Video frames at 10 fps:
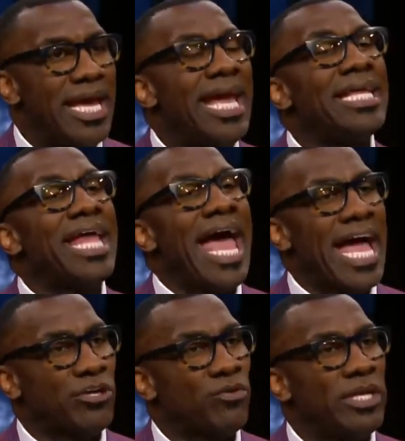and
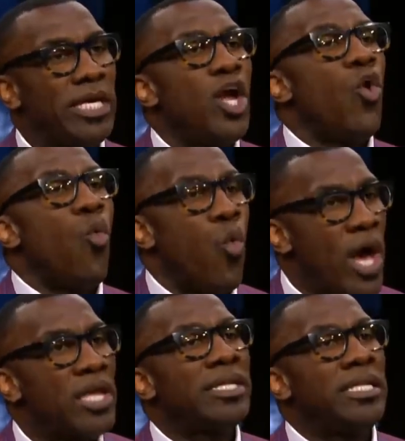accurately
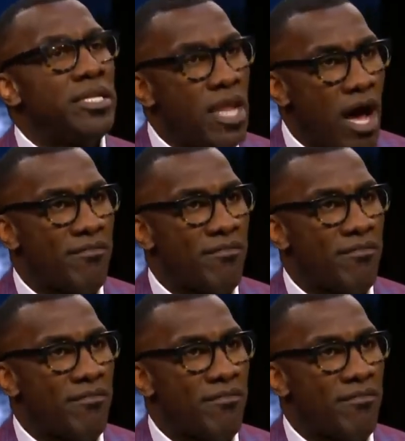well enough.